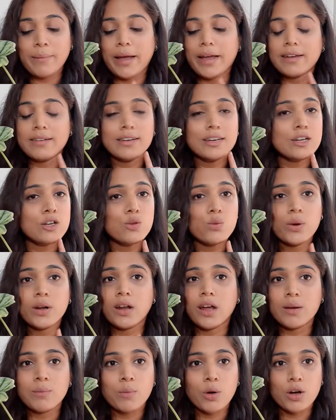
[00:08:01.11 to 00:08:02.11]
I didn't do an
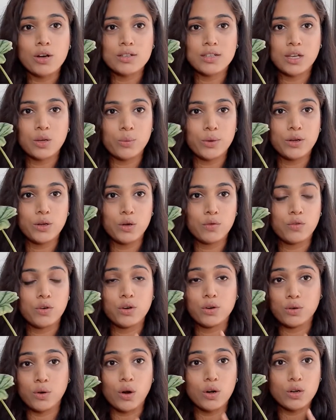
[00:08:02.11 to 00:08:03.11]
unboxing video
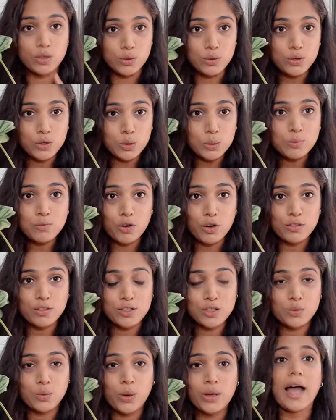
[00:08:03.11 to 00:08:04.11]
on YouTube for
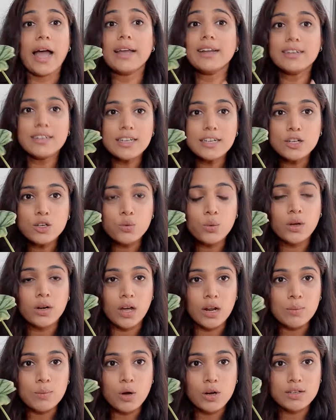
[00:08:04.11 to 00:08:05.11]
this one. I did do an
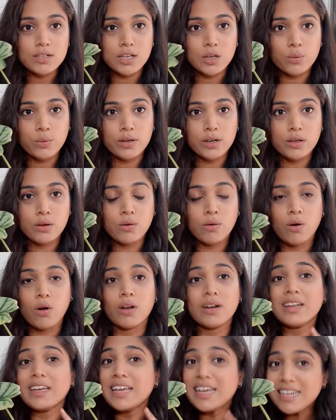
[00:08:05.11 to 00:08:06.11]
unboxing video
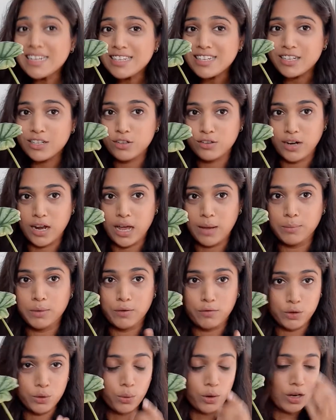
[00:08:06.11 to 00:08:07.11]
on Instagram,
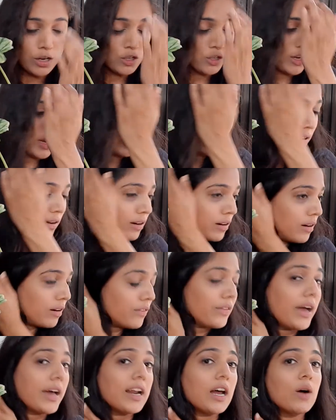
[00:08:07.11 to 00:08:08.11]
if you want to check
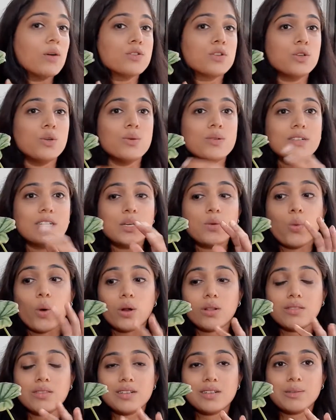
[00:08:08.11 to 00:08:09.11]
that out, so you'll see
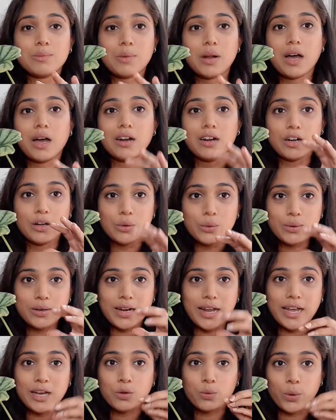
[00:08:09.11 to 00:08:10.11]
what this plant looked
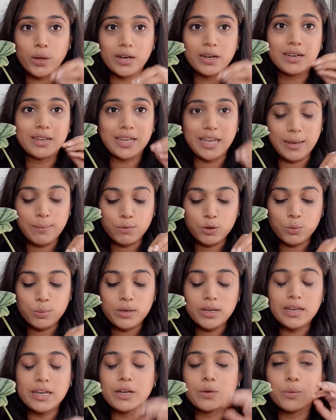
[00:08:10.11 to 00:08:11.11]
like when it came to
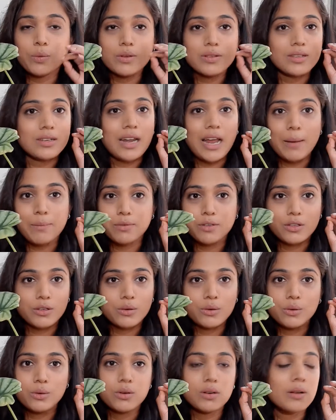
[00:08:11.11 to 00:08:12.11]
me. It was in
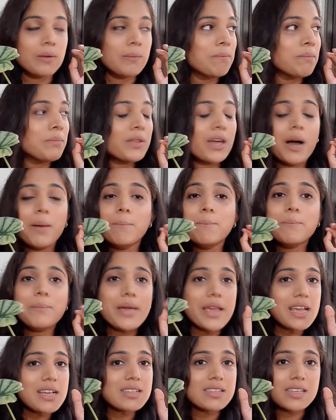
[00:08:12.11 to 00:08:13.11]
absolute
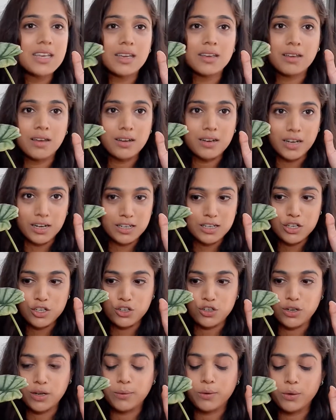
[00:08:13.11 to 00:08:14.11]
amazing
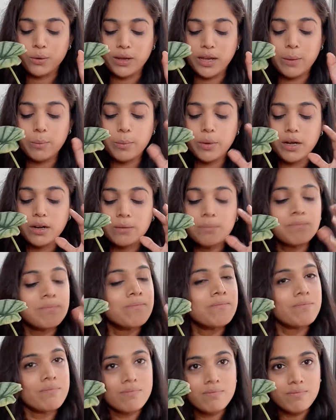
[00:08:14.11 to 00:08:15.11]
condition, okay, but
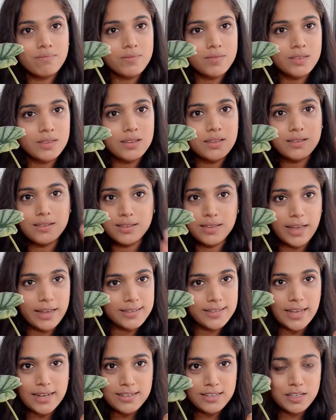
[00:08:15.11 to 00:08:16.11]
a
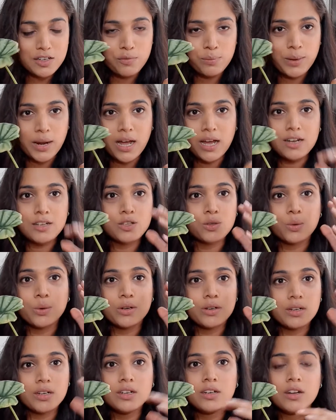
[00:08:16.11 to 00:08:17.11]
sensitive plant, so
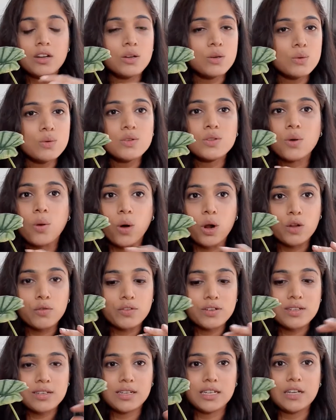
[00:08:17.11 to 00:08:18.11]
it did lose all of
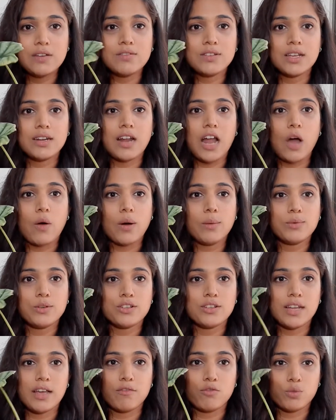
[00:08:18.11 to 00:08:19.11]
its leaves, and now I'm
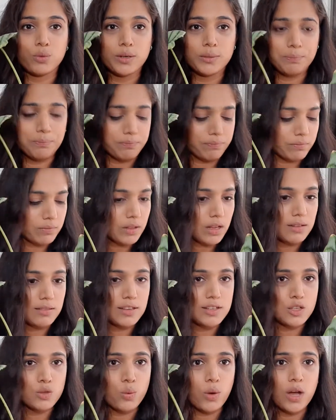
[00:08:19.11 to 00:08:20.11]
just left with
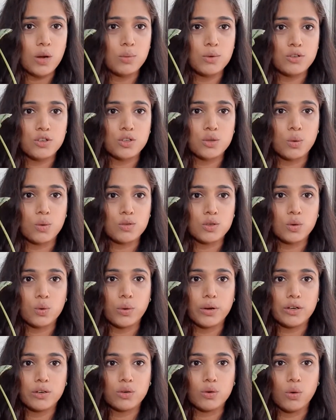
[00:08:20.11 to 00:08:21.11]
this one, which is also
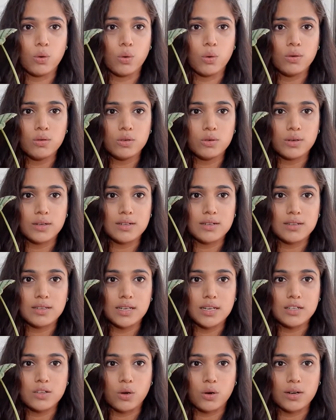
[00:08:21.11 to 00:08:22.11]
going to go. You can see
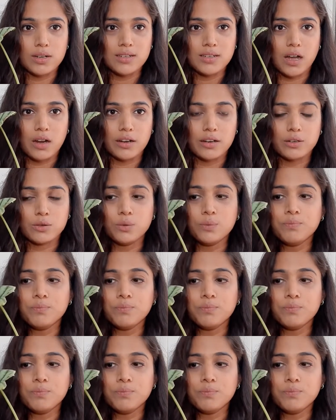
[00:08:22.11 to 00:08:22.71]
it's already starting to.